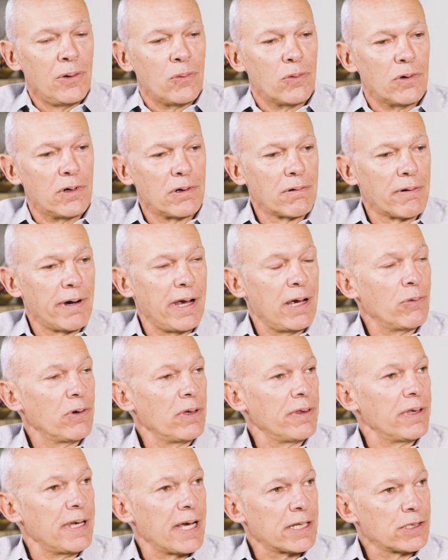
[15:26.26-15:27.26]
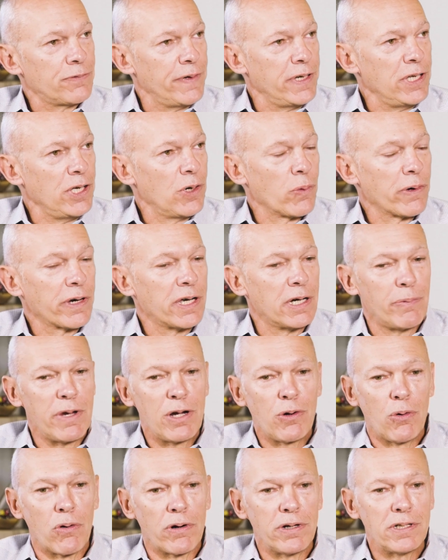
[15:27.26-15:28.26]
Well, great. Well, the next video we're going to
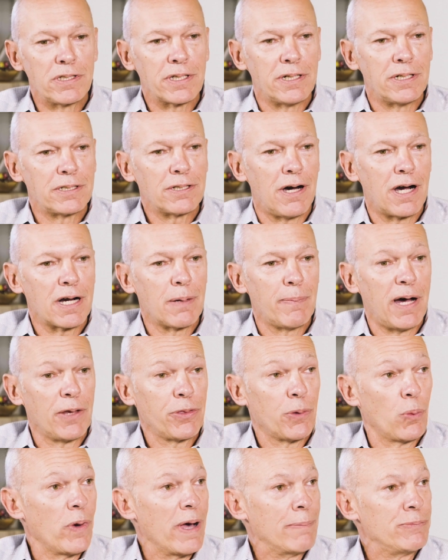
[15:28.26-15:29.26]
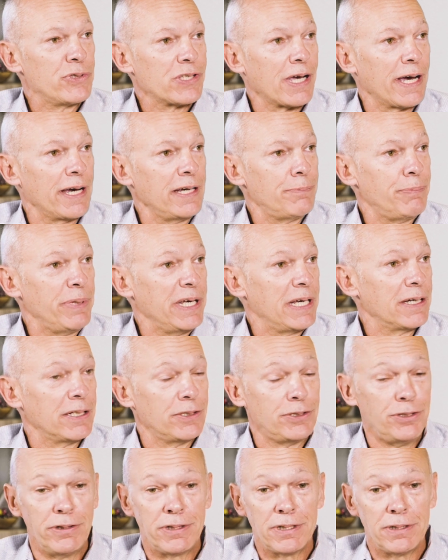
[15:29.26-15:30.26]
record is going to talk about the website,
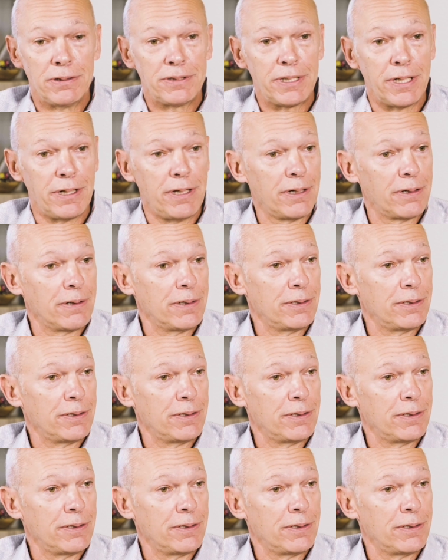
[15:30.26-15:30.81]
because you can sit here